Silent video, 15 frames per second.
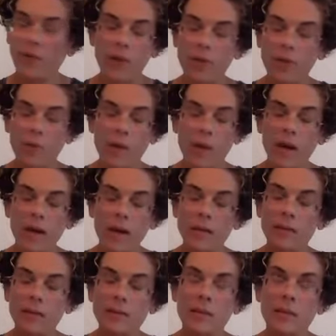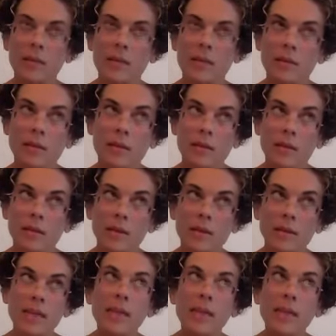otherwise uh,